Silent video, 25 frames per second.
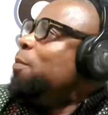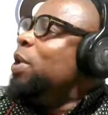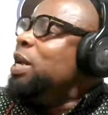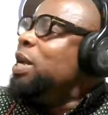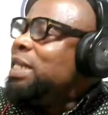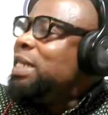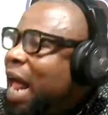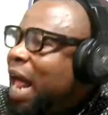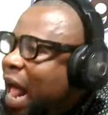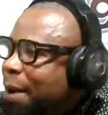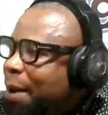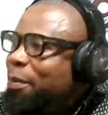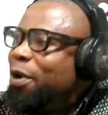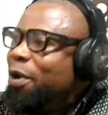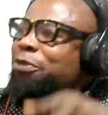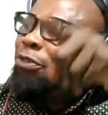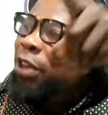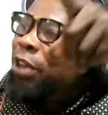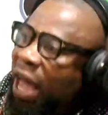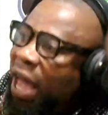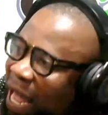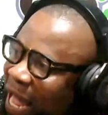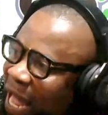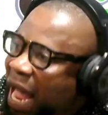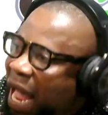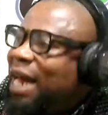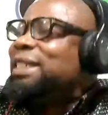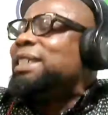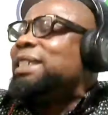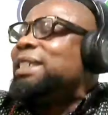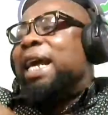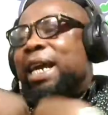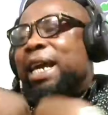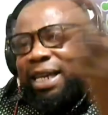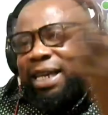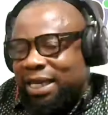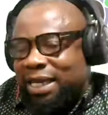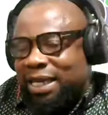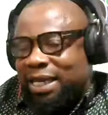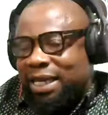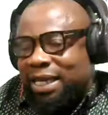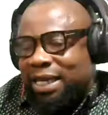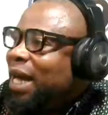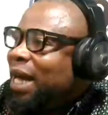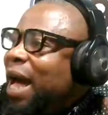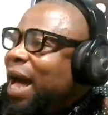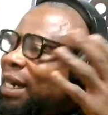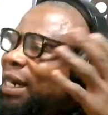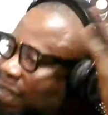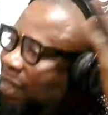when you know, I want to add day.
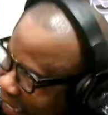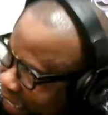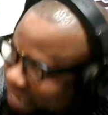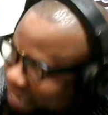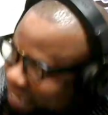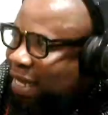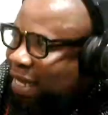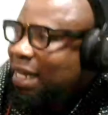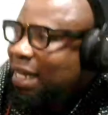Add day.